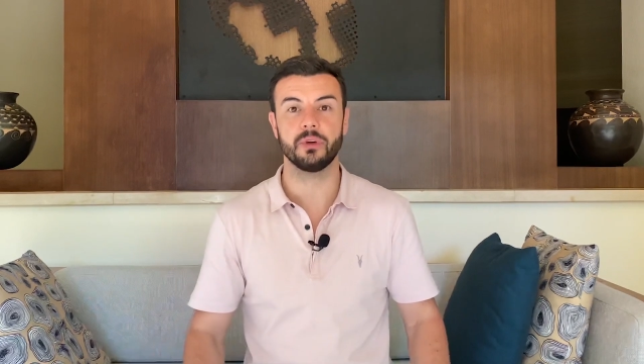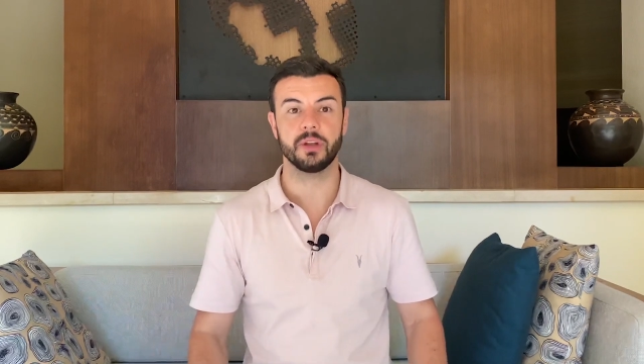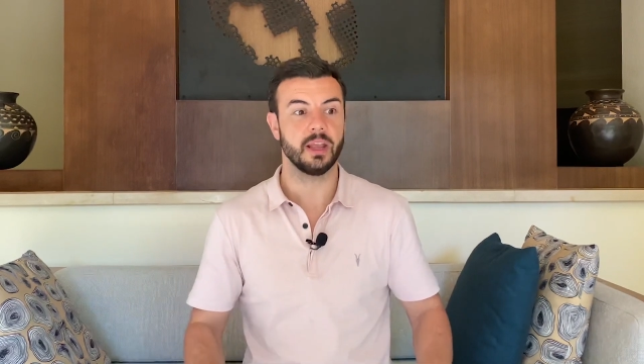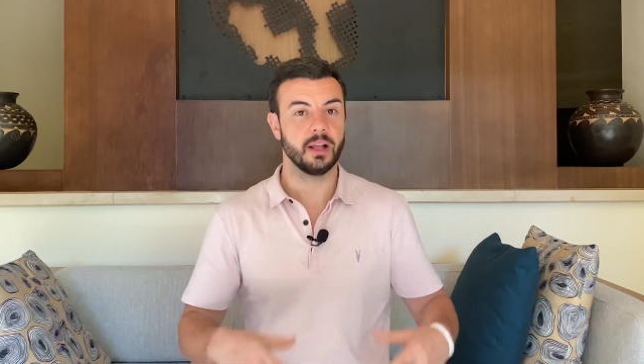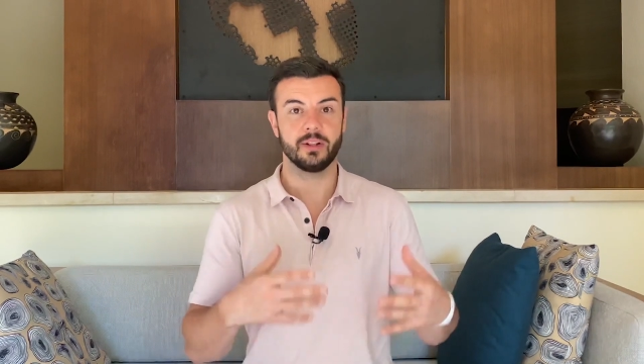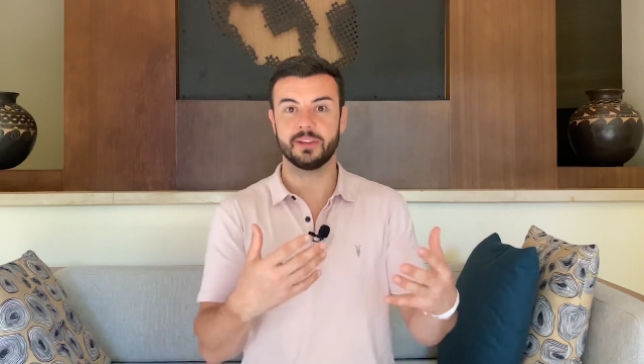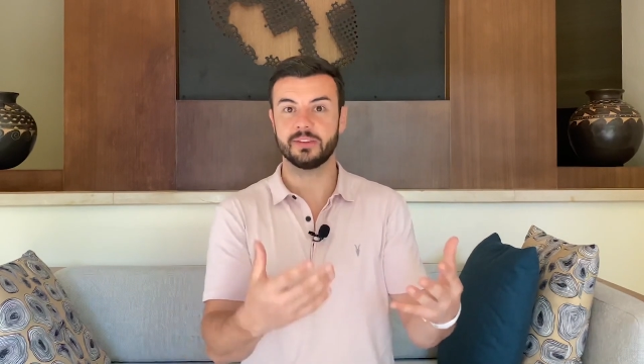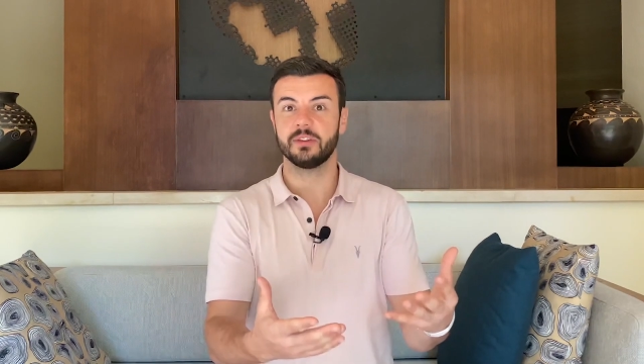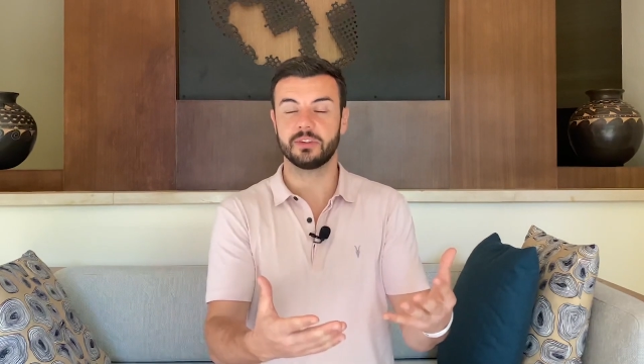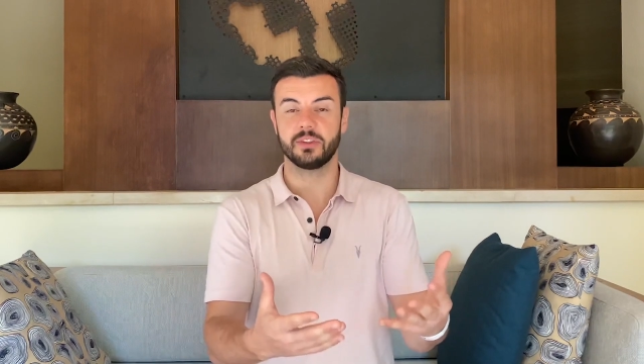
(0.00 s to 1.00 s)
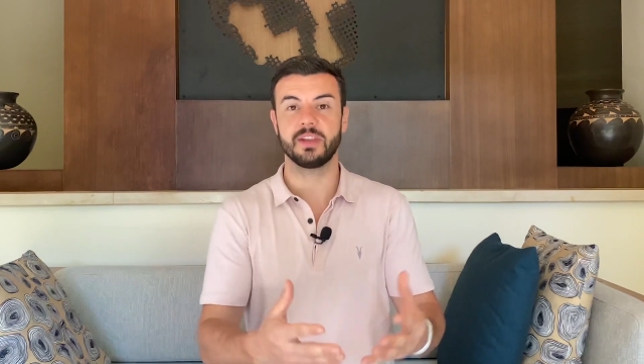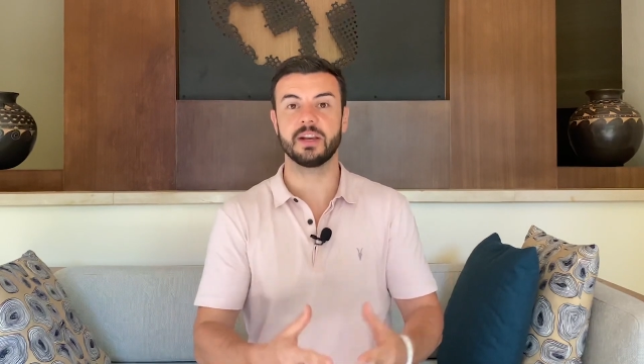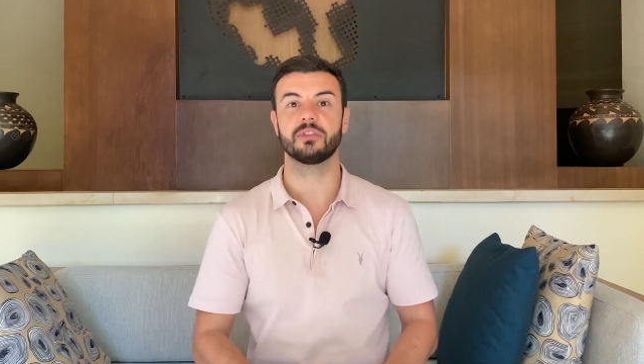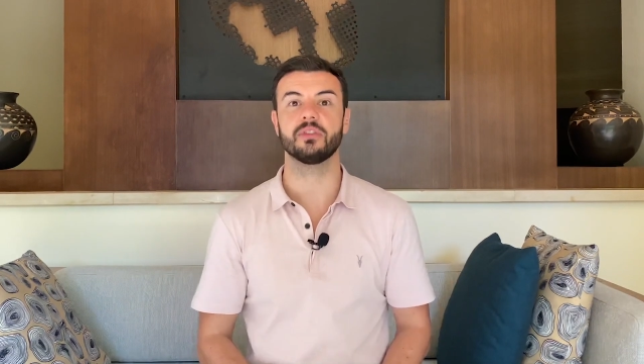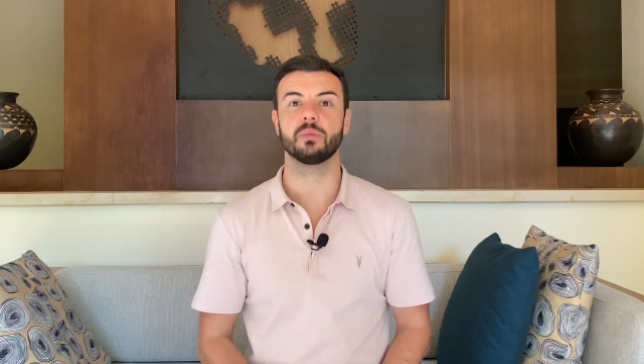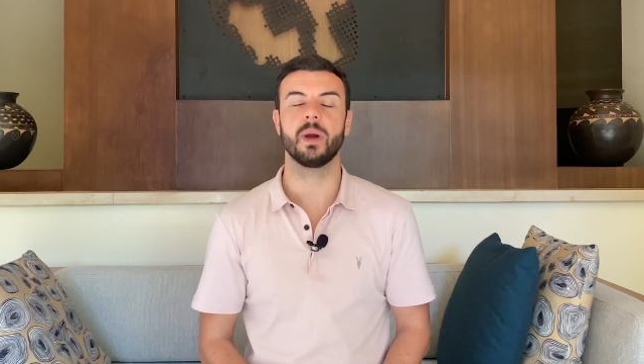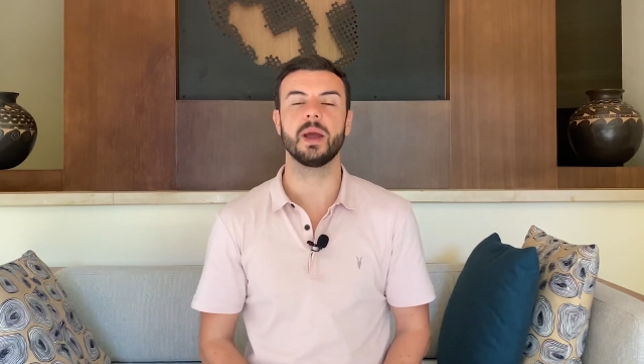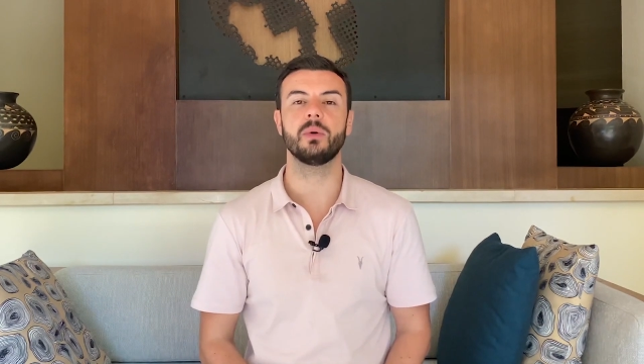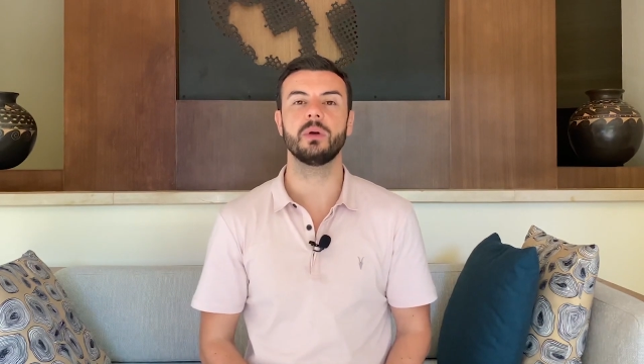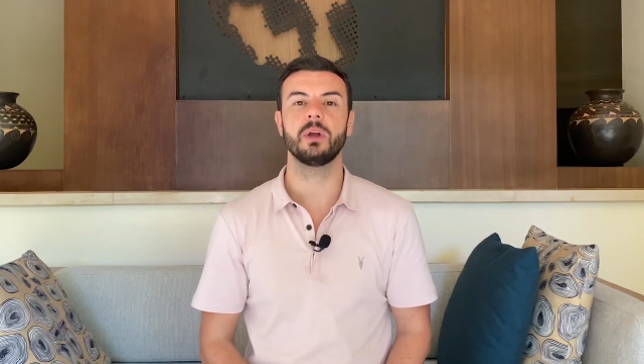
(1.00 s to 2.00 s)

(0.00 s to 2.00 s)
and listening to theirs as well.